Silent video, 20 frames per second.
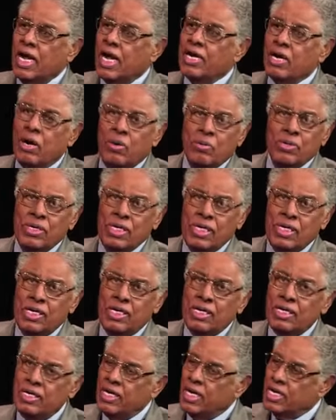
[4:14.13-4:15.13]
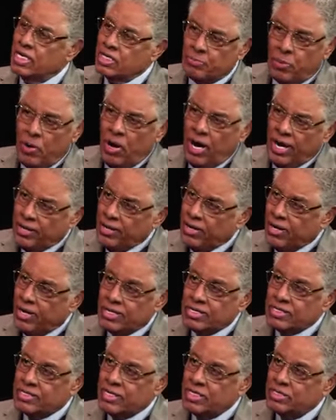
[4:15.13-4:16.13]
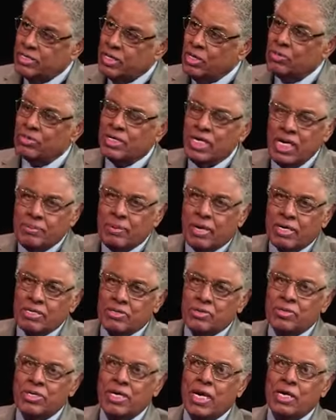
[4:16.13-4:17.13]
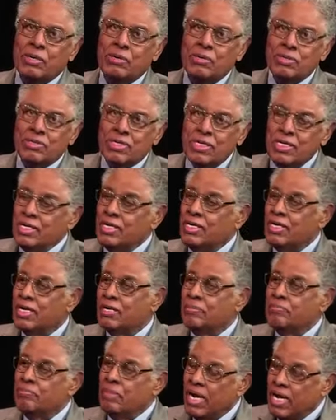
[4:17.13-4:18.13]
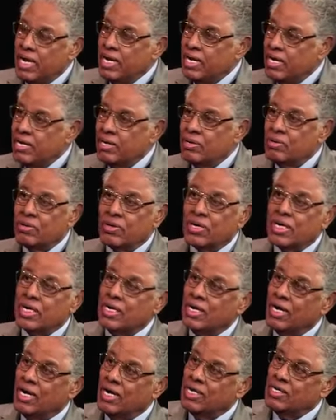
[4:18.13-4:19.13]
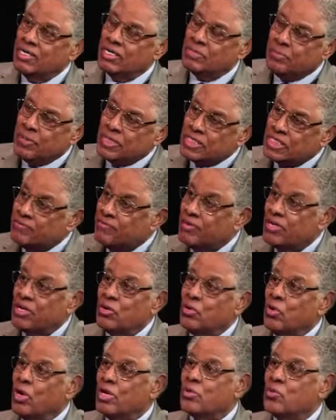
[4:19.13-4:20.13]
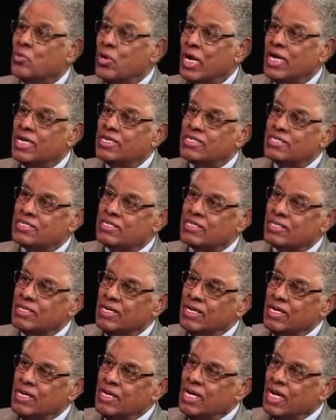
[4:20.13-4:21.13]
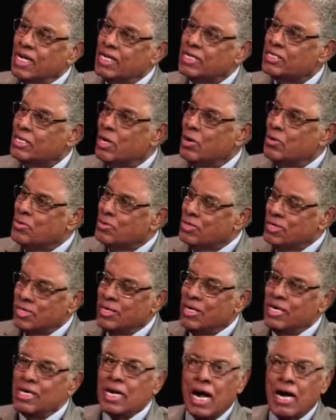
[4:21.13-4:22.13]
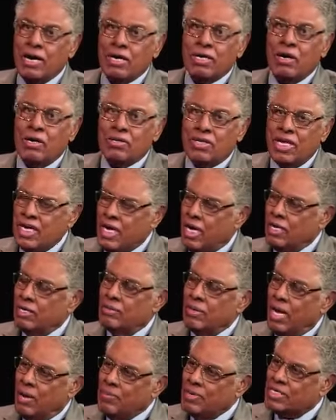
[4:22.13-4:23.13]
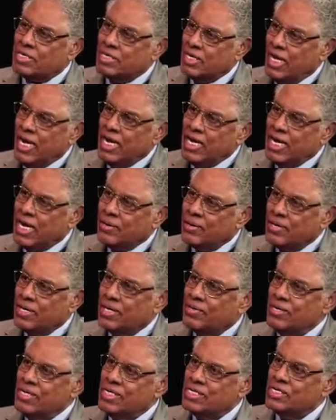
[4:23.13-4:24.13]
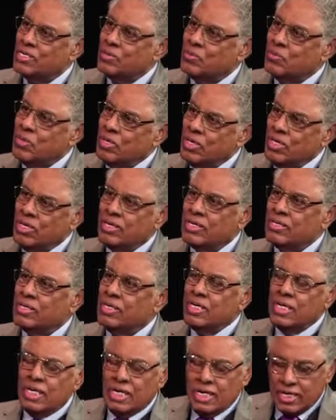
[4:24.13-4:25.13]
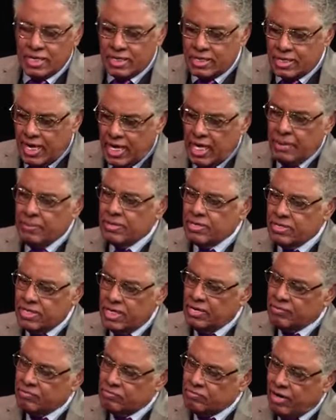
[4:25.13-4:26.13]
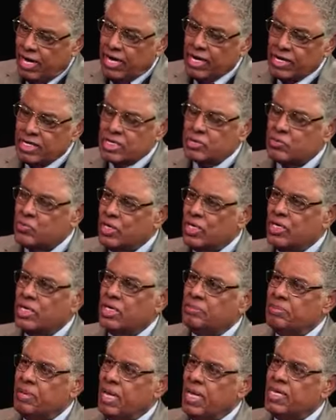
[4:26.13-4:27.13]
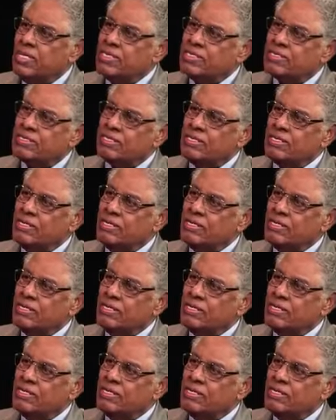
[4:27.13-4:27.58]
And as part of the United States, you don't hear about tornadoes in Maine or in the Pacific Northwest. And so, I don't know, think how much land area there is in the world, and 90% of them right in this one little place.